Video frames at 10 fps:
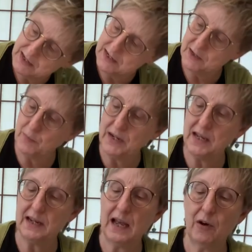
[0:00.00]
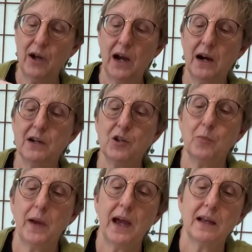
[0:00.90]
Depending on how hard you
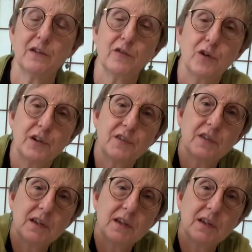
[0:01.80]
pat, of course,